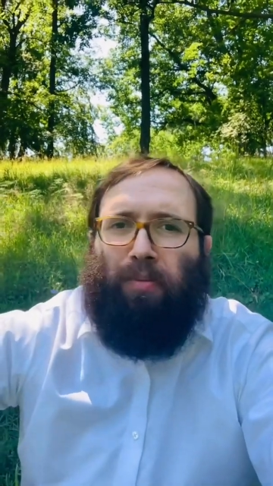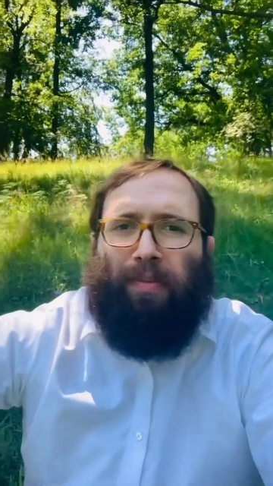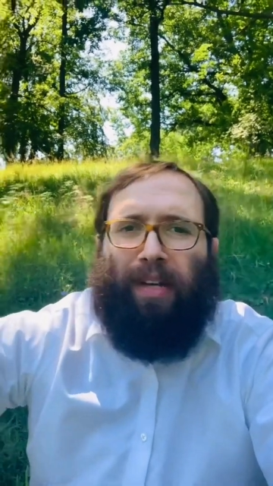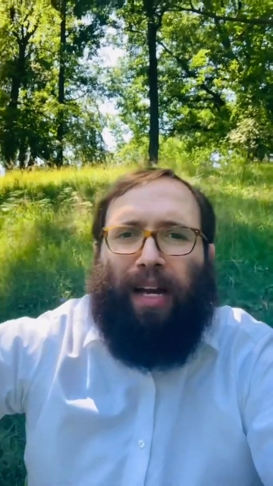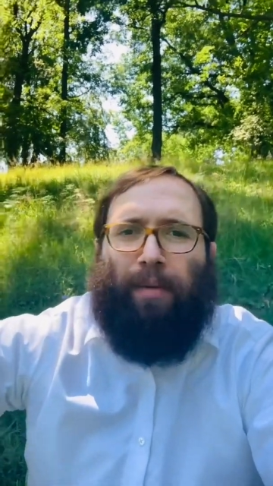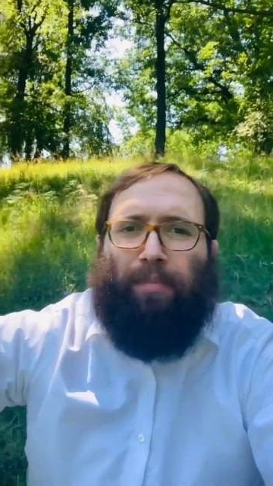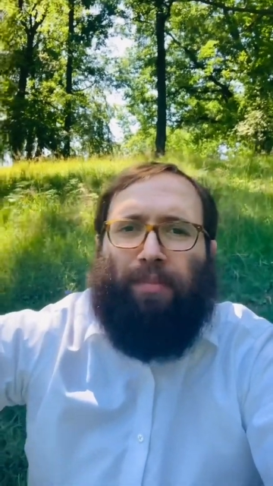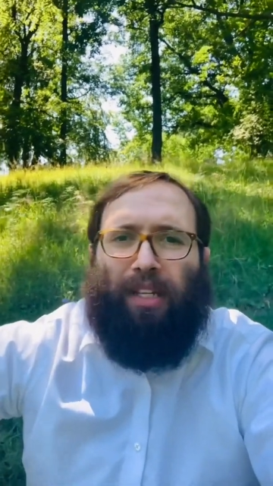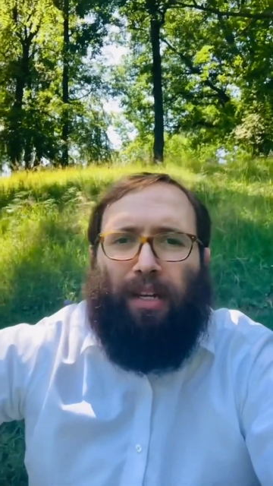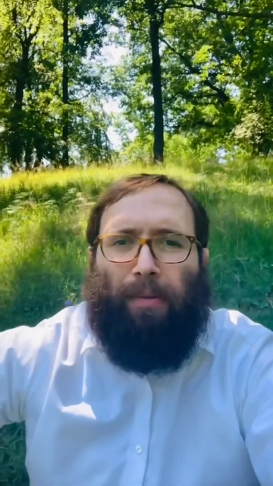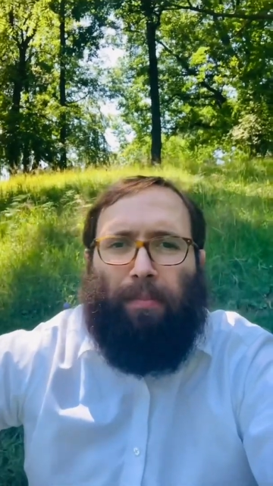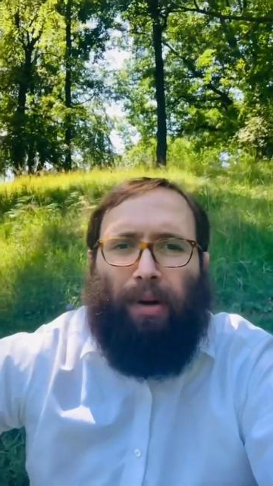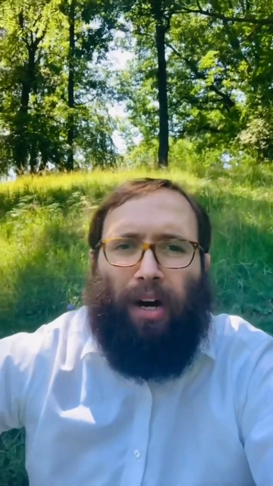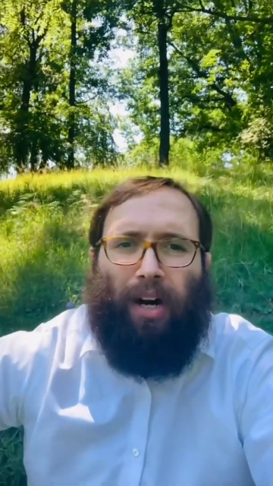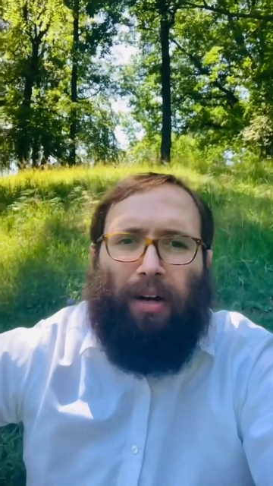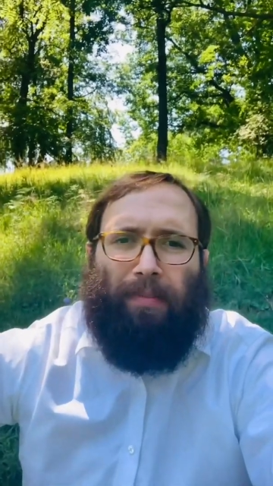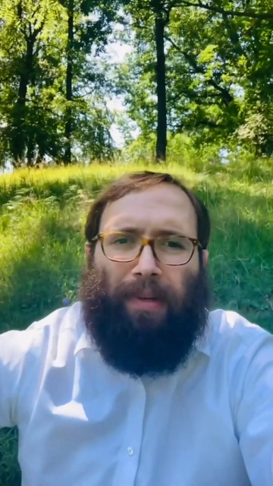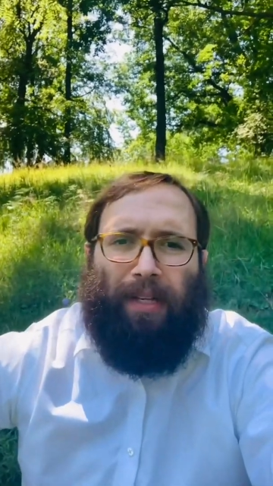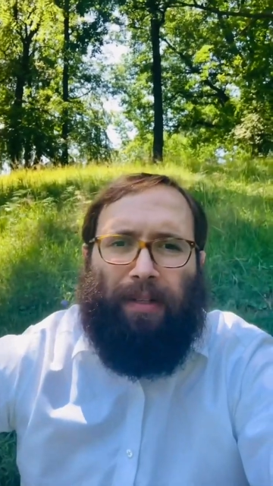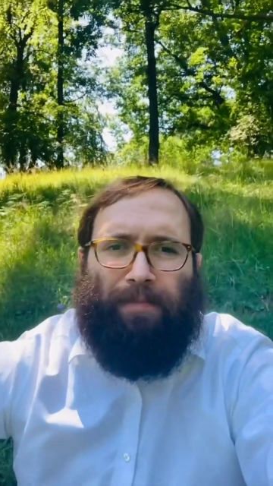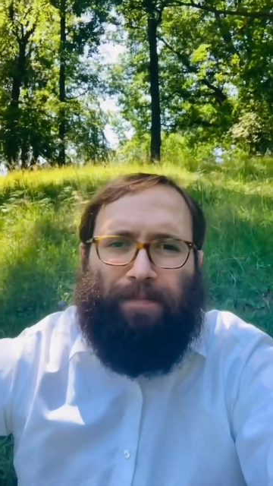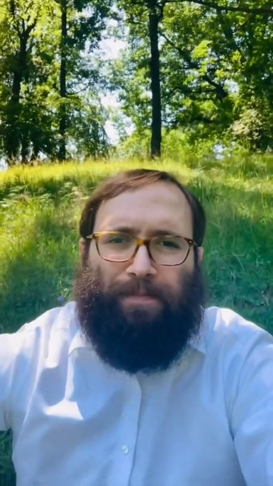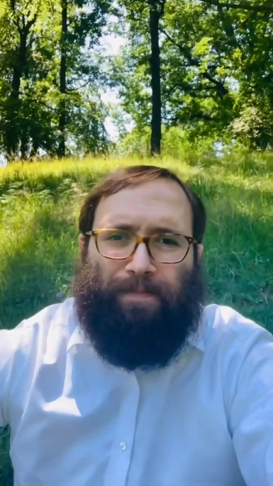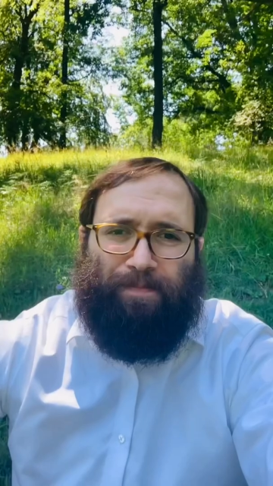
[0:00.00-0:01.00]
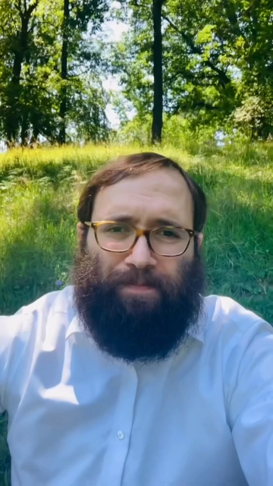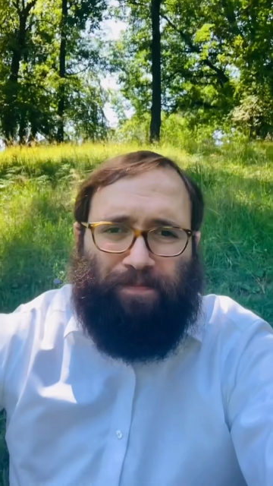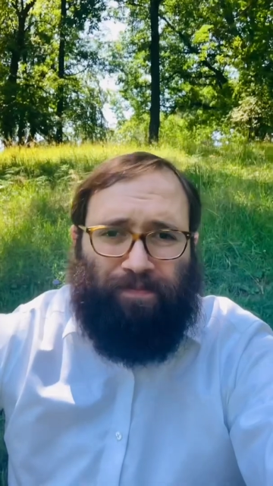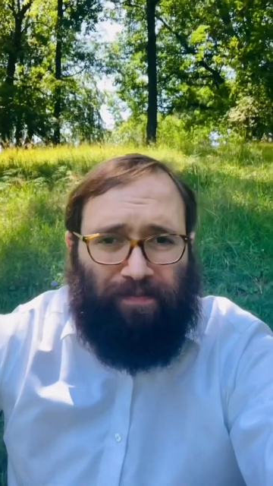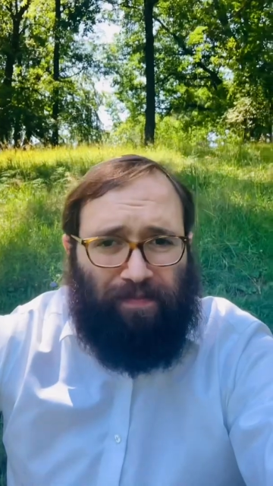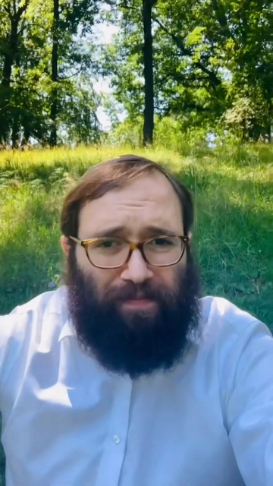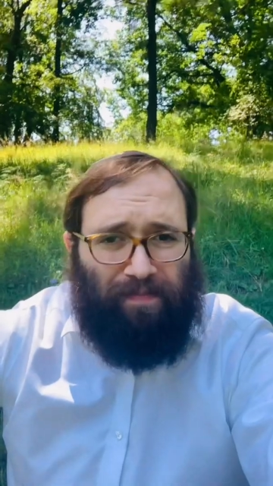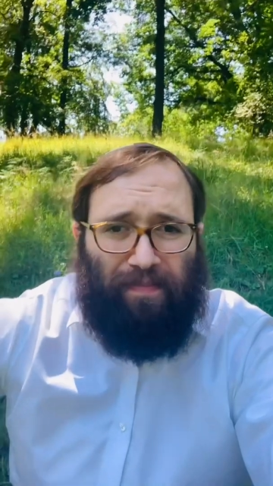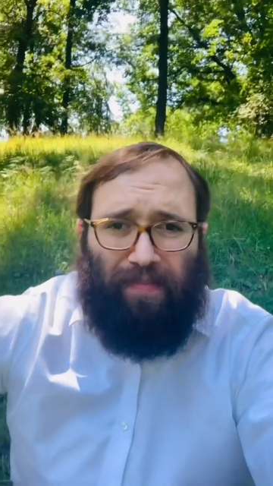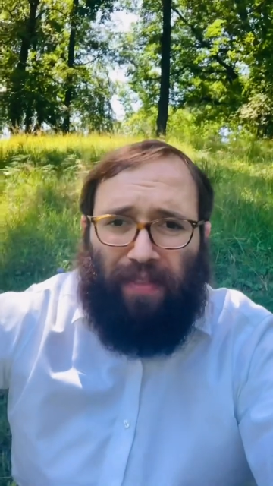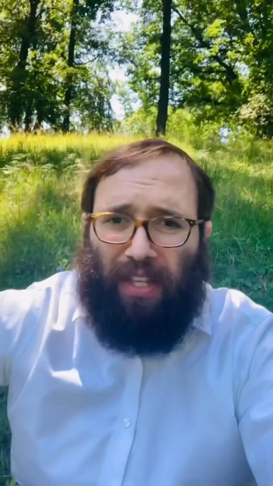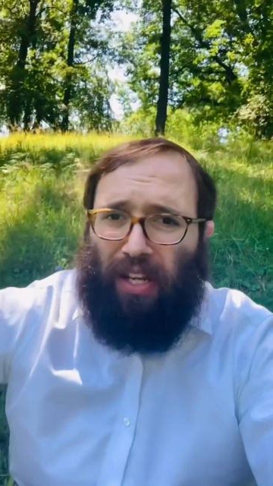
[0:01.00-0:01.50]
an empty apartment,
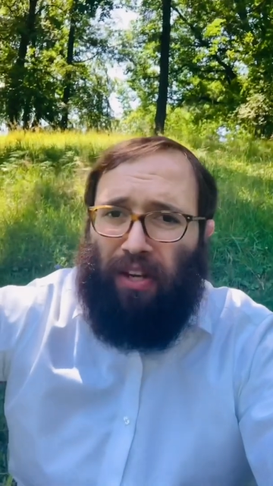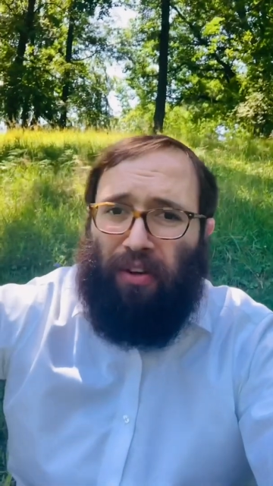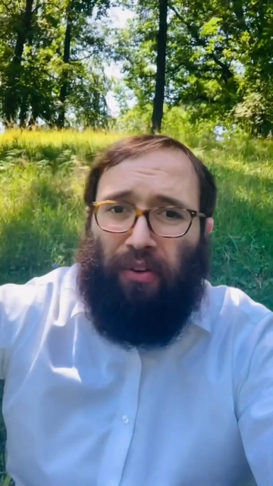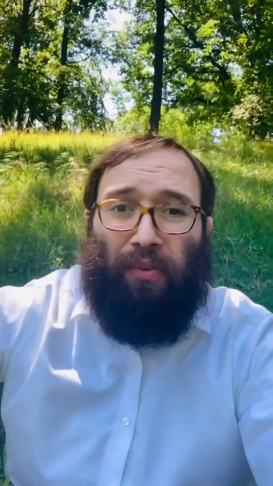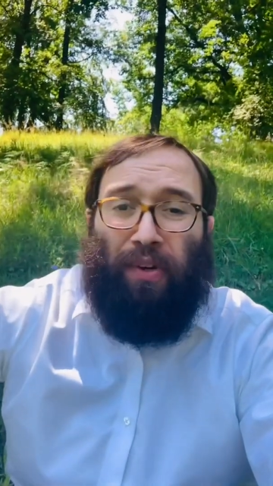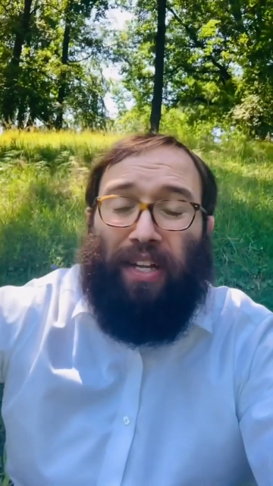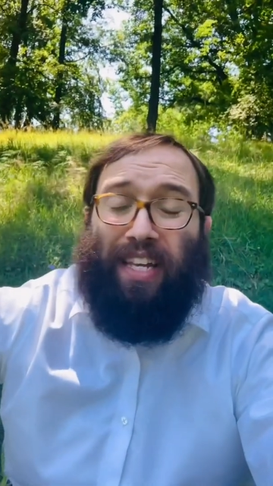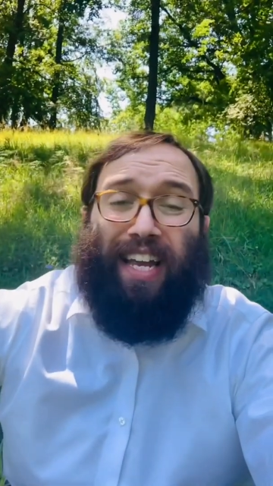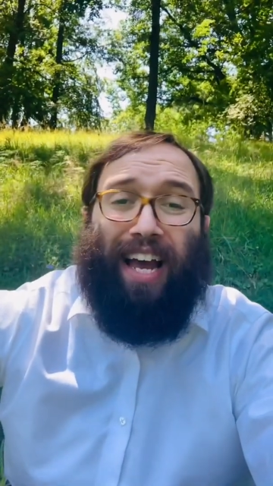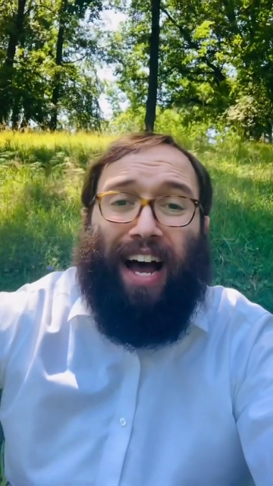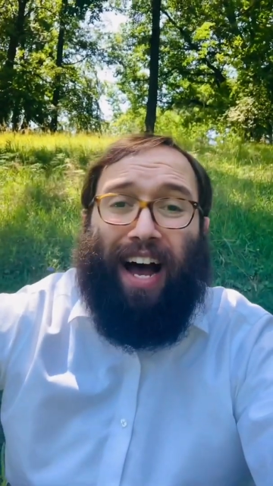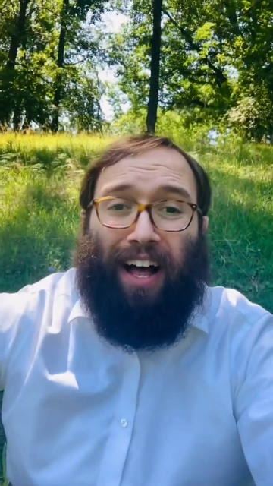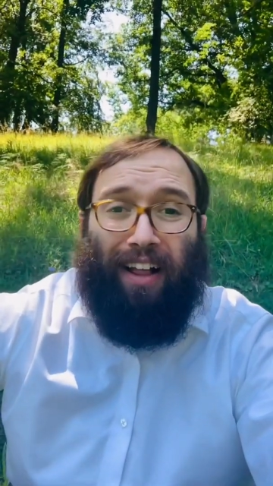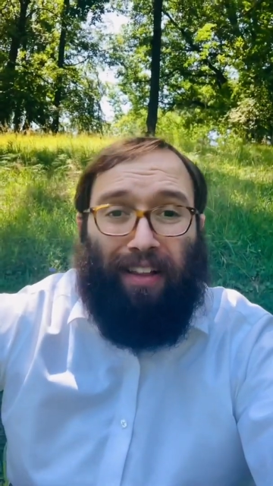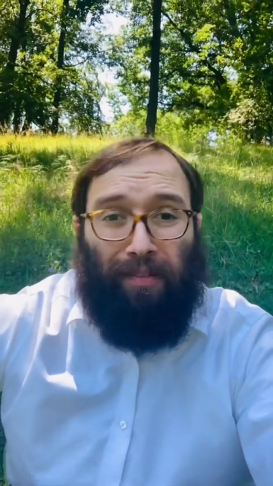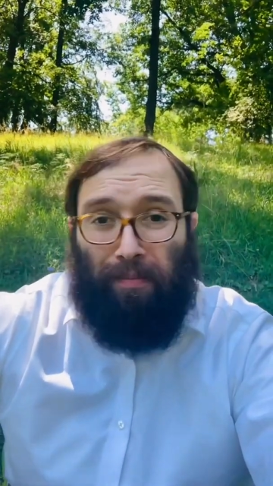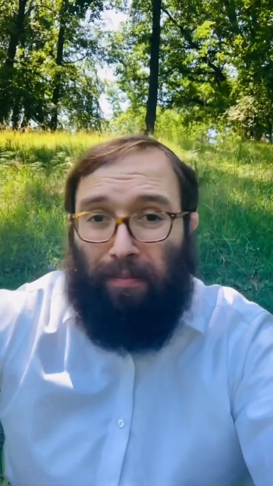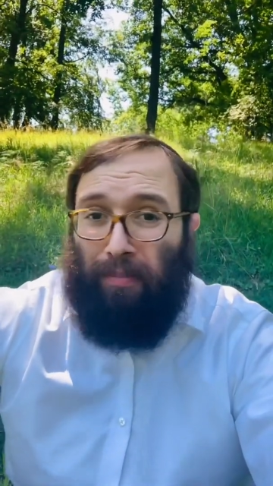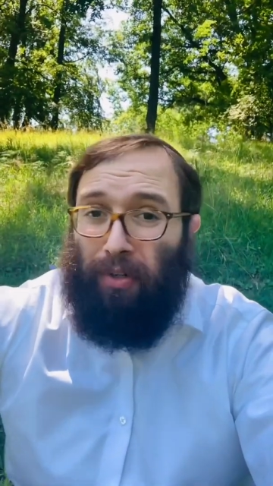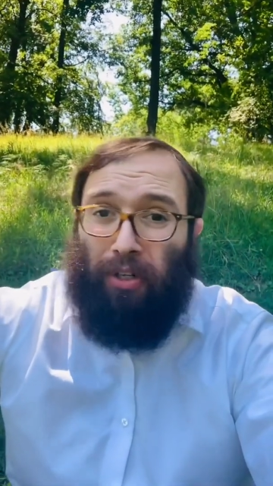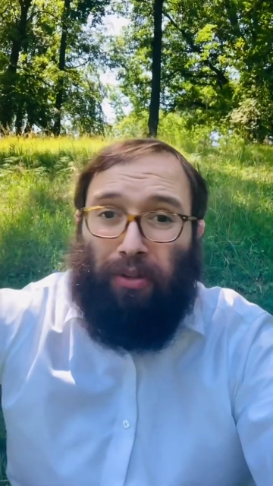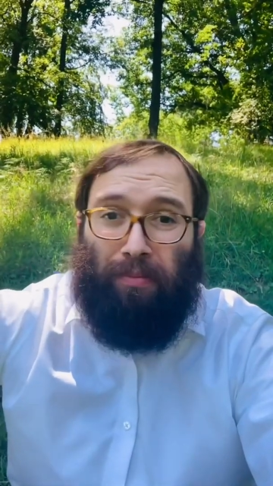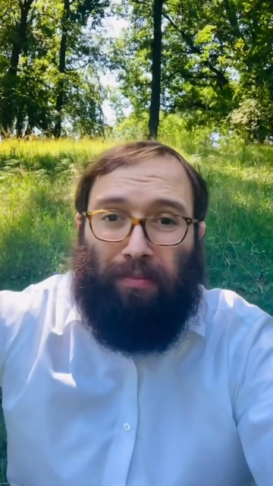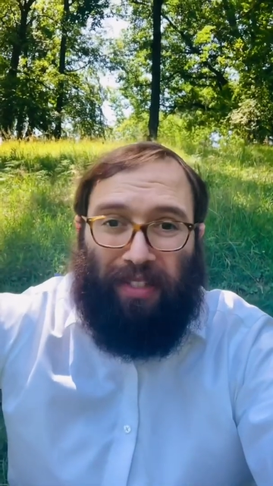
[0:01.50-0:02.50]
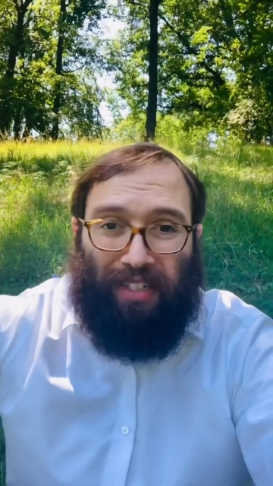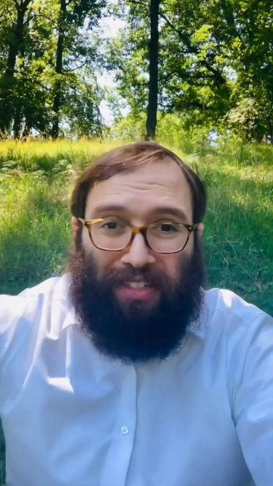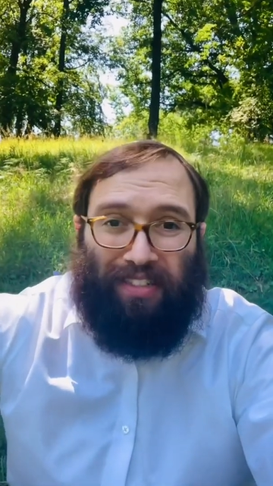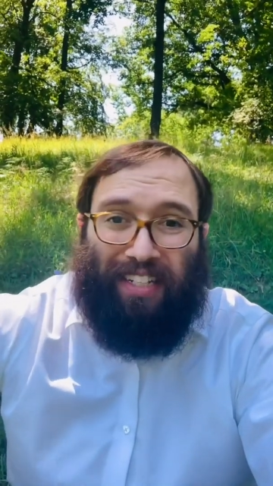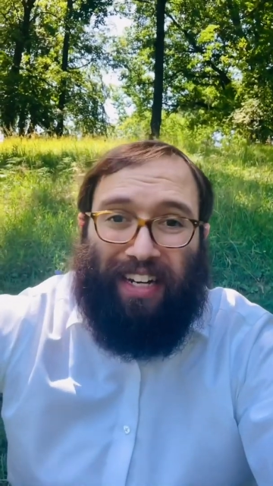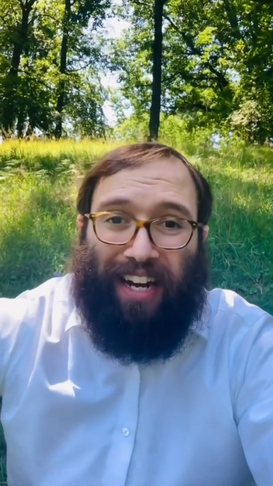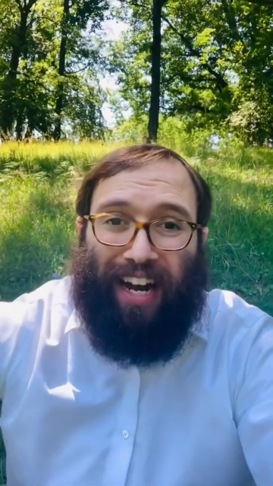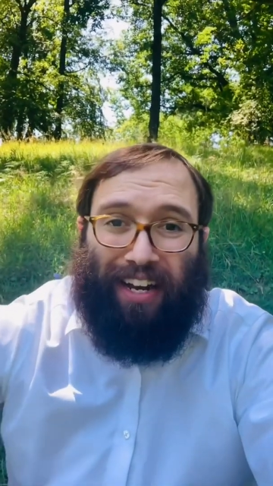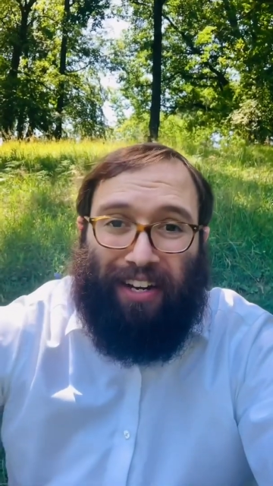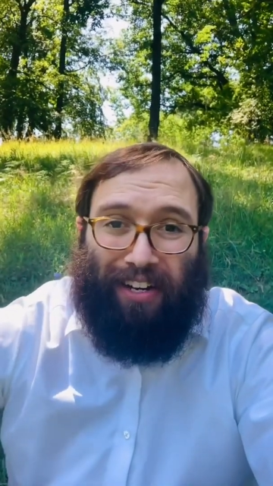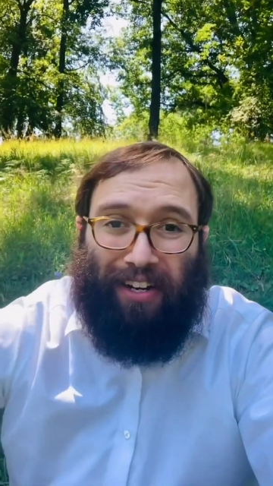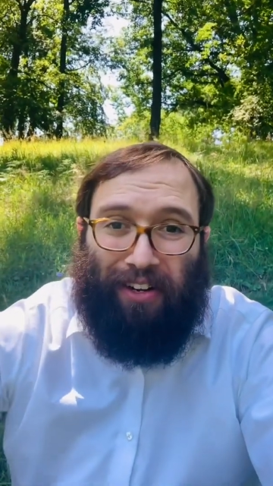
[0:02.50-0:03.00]
we yell, boom, there's an
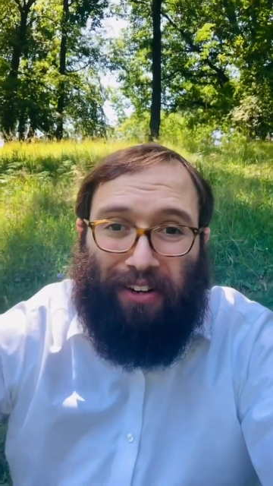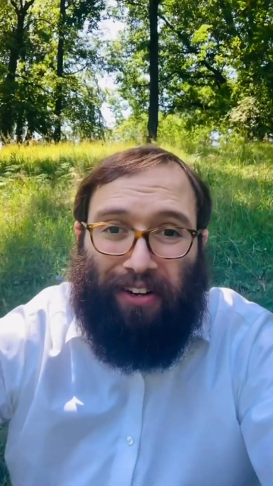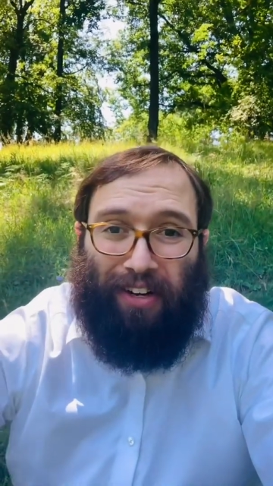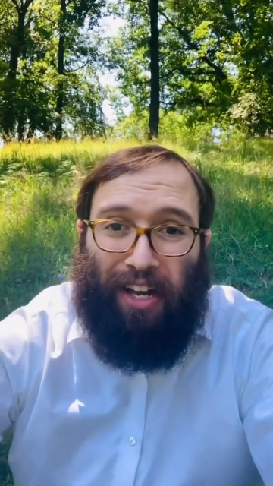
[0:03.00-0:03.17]
echo.